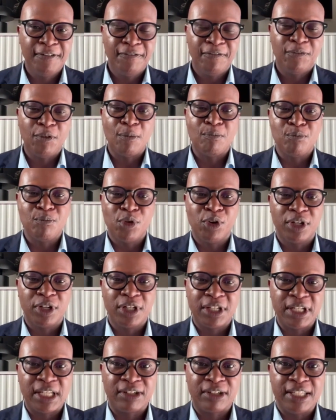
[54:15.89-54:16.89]
for more,
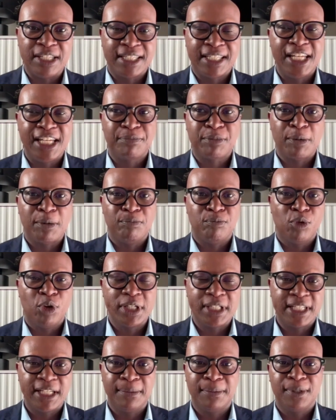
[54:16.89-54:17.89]
it seems probably more
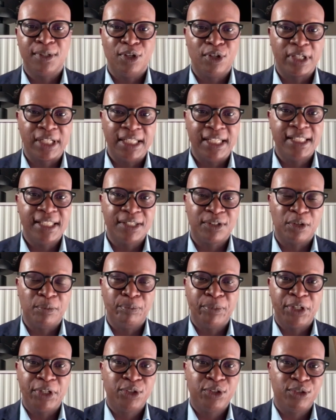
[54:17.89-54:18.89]
stable, longer leases
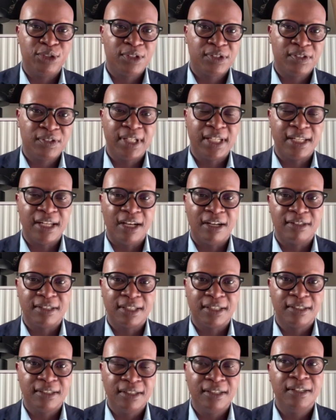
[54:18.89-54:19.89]
compared to student
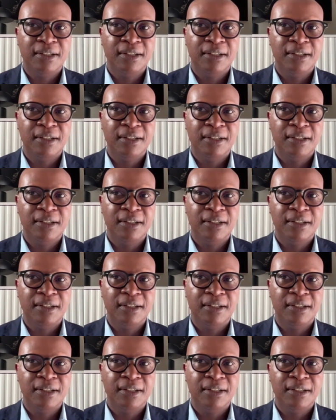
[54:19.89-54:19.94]
housing,